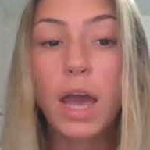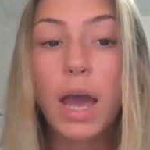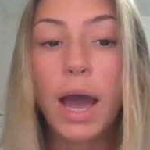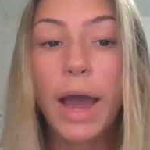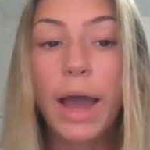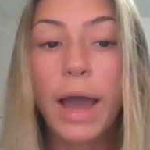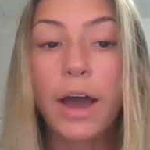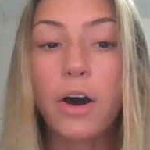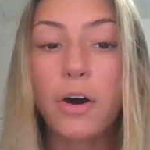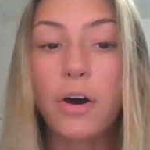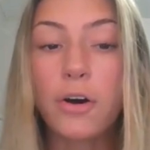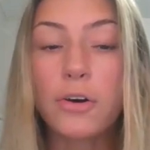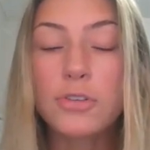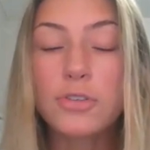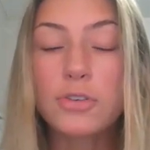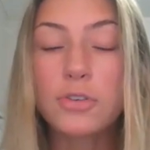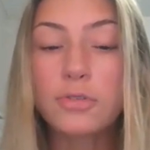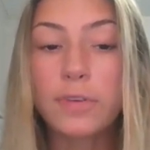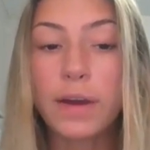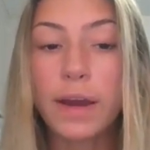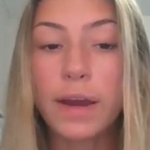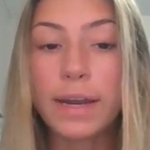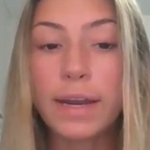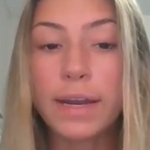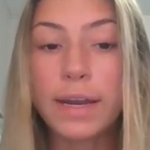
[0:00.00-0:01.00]
I also
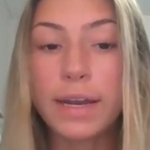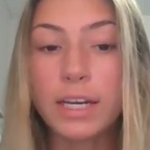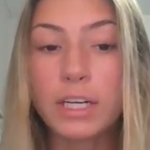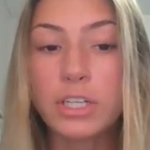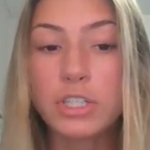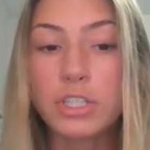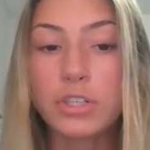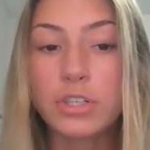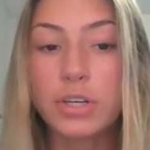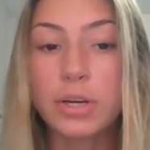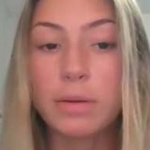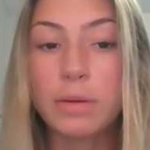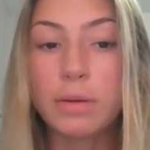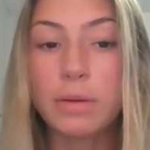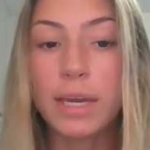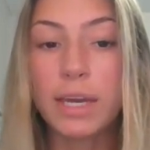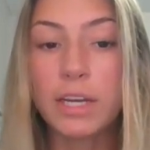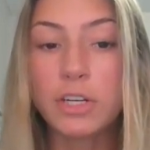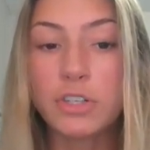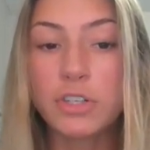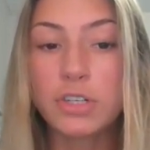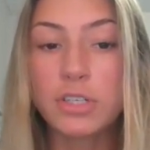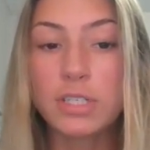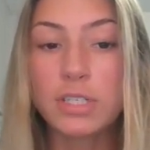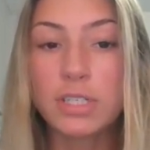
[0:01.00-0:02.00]
find it extremely
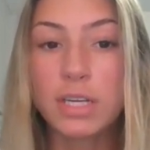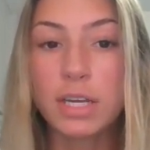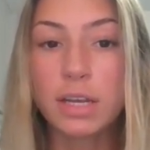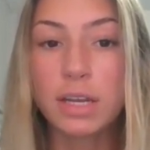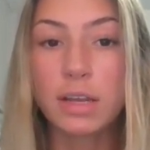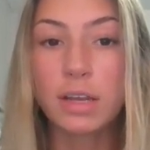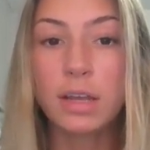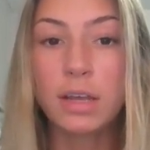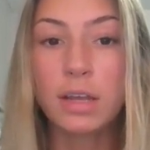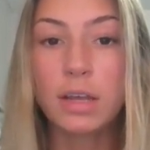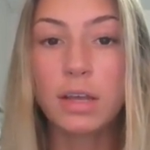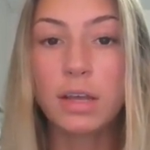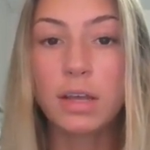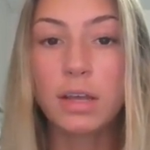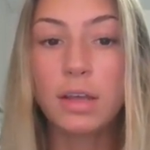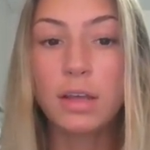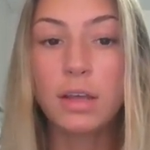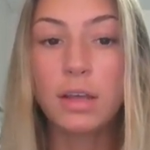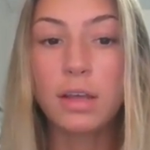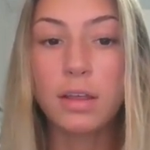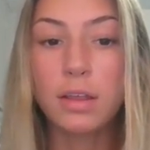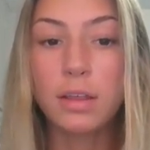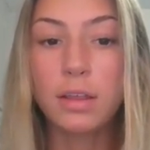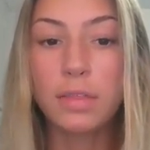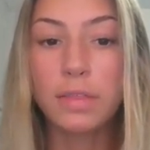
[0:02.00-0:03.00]
interesting
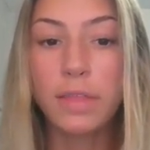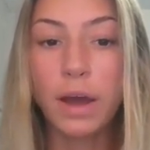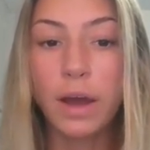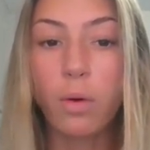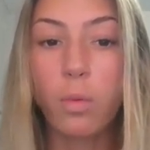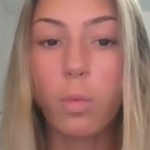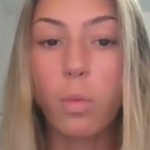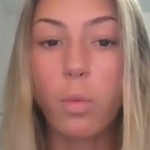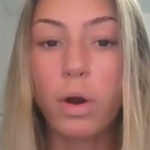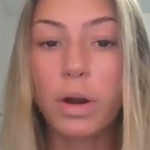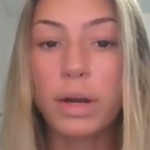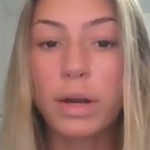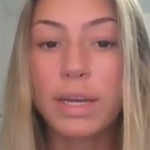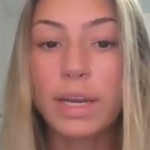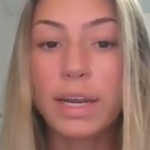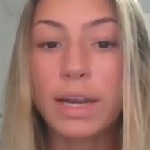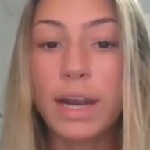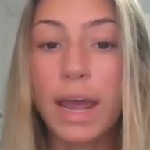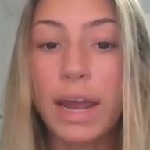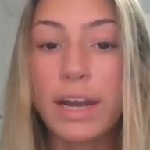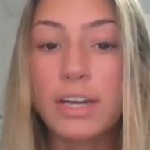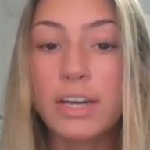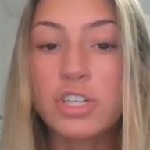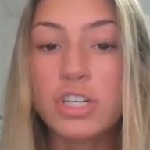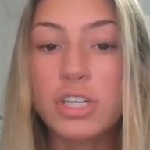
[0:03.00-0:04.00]
that one can
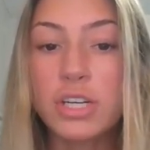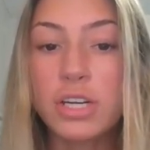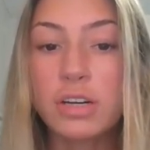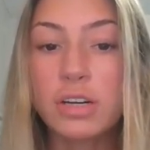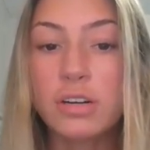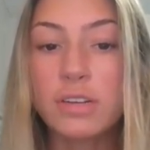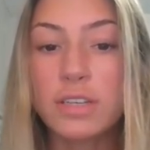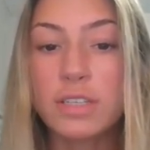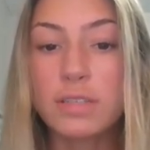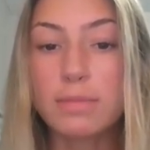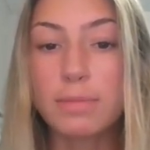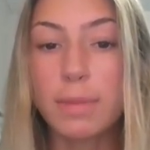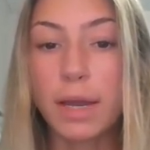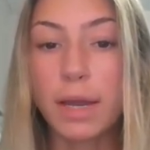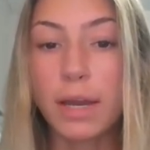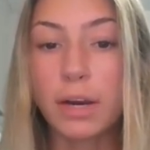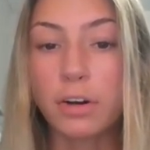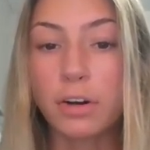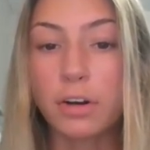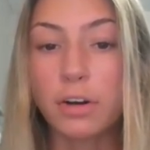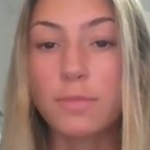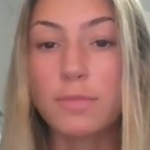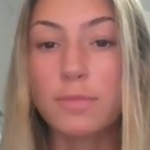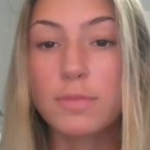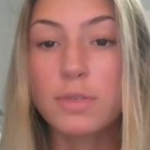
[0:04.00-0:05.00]
engineer these
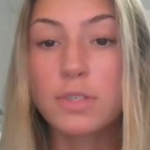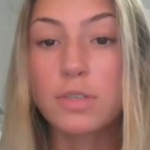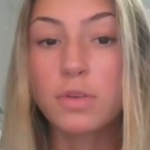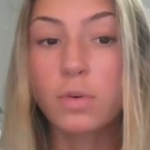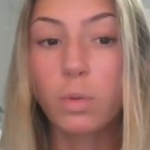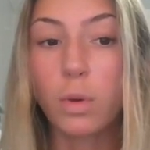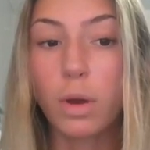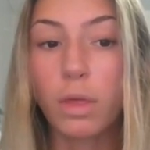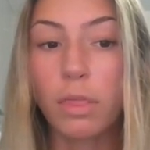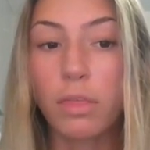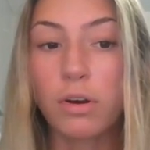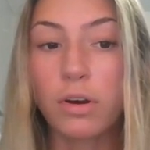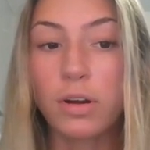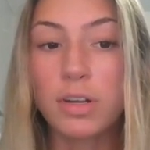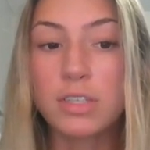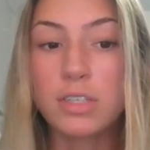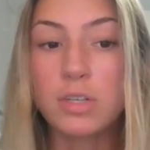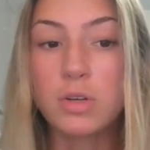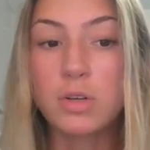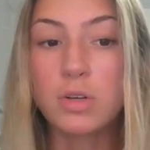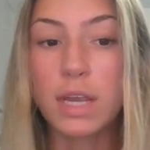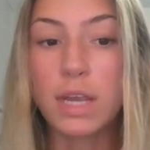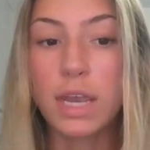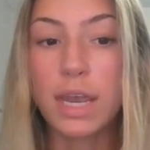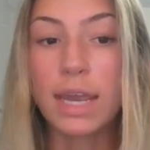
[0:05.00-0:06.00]
microbes, whether it is
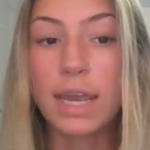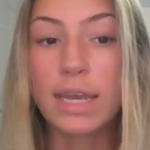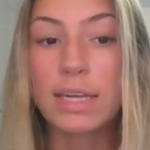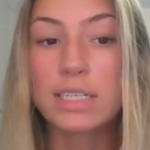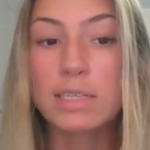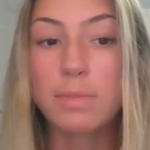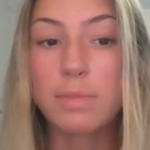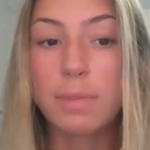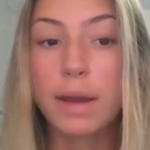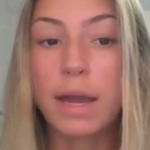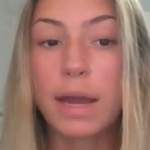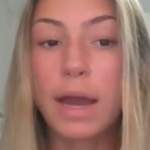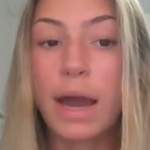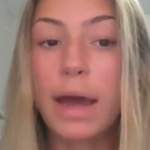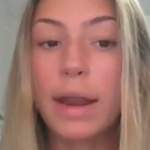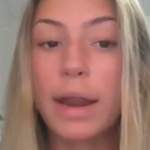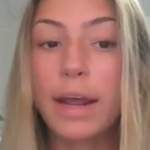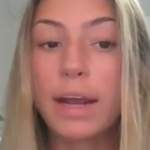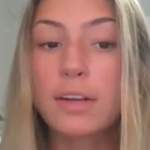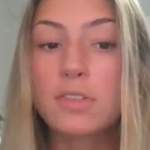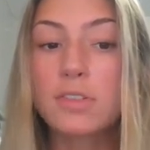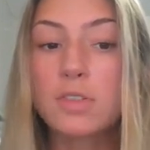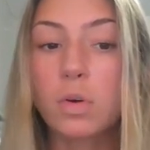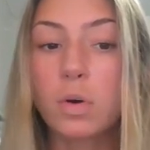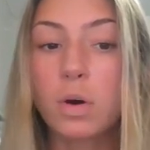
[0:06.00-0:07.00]
using
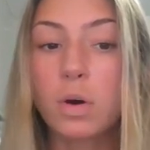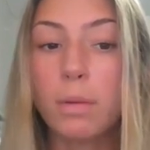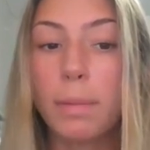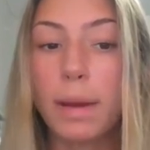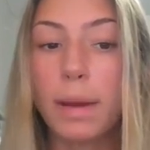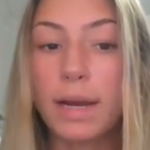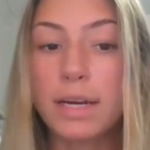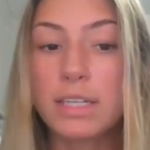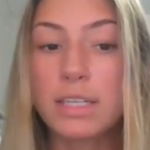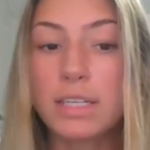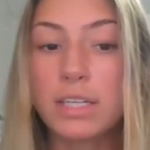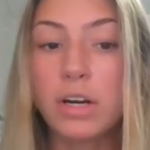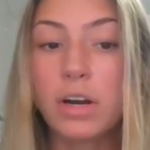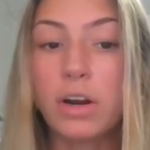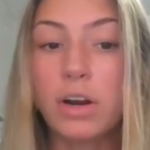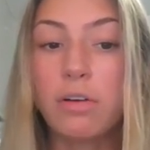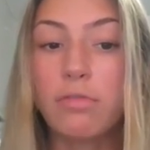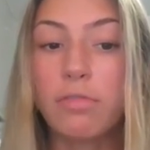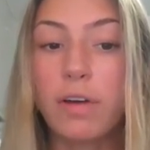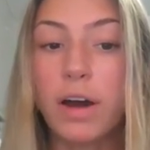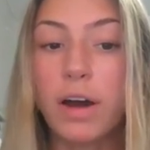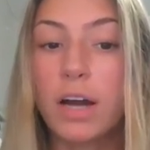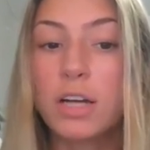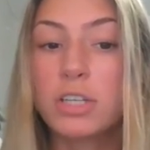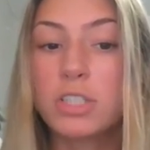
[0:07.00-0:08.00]
antibiotics or
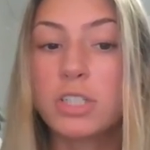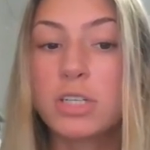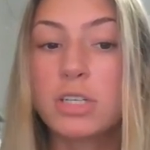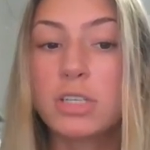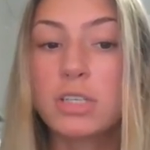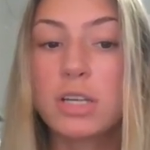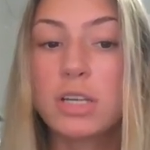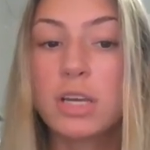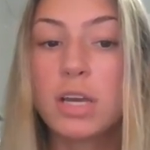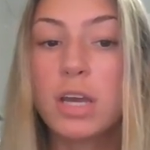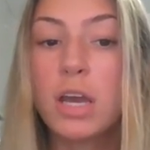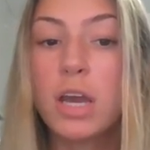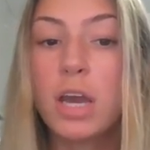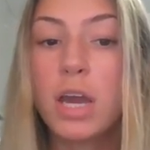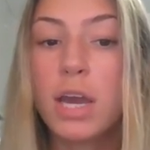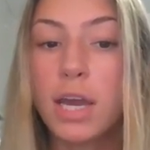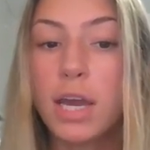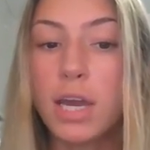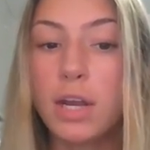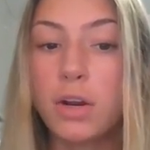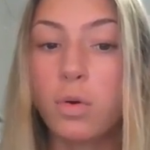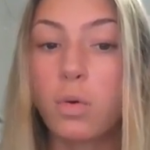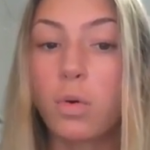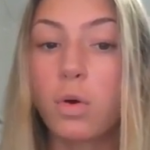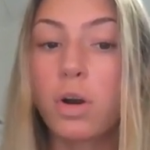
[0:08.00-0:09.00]
bacteriophages,
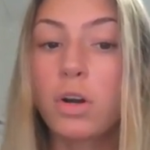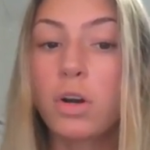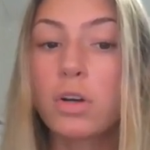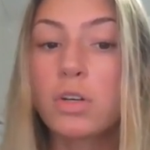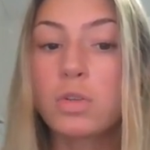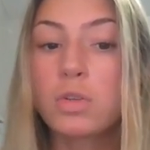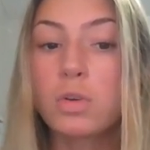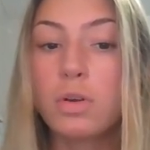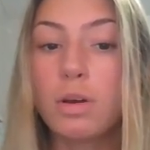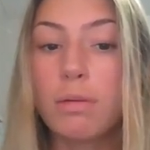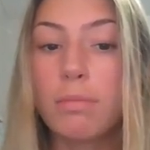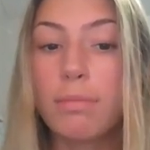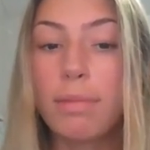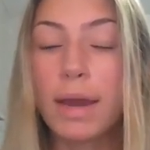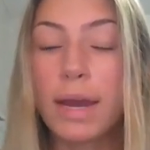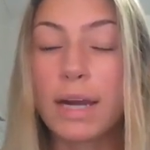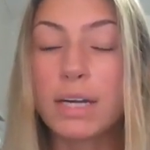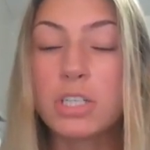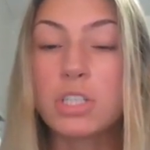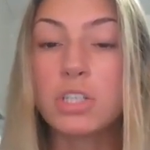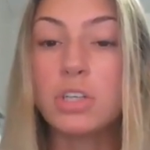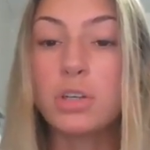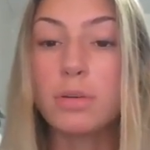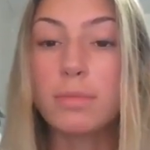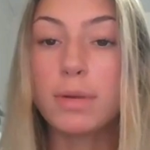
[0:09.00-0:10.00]
in order to
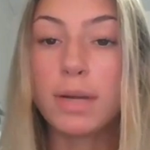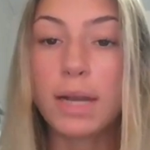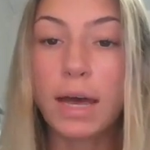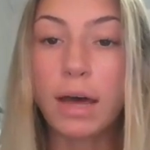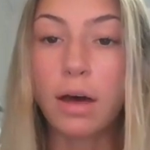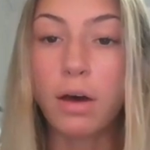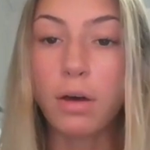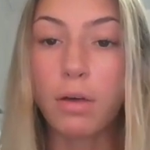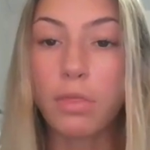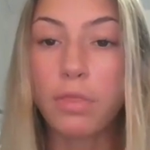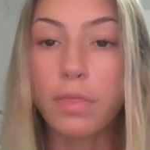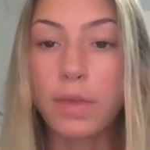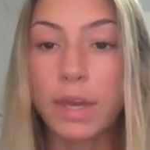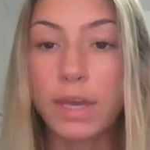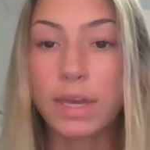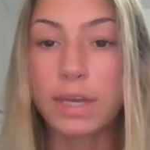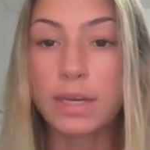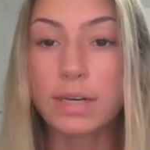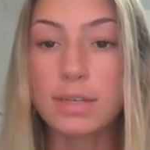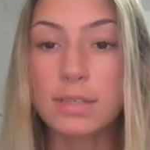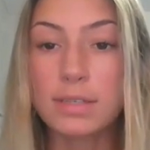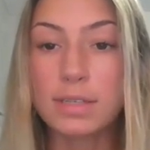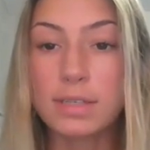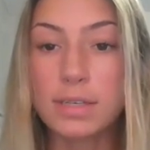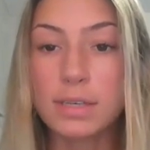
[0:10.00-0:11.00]
impact human health
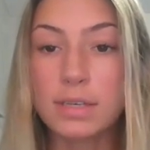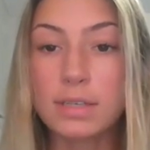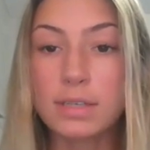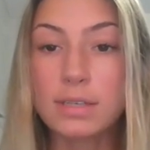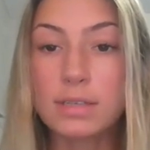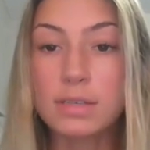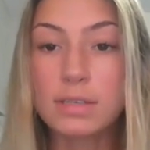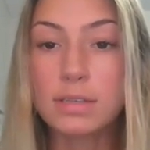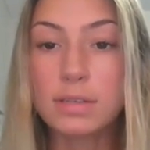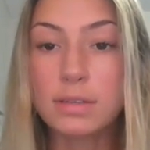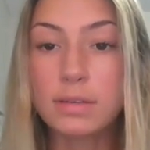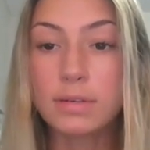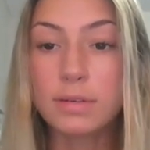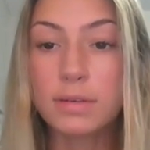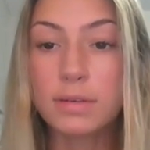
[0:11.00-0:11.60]
and disease.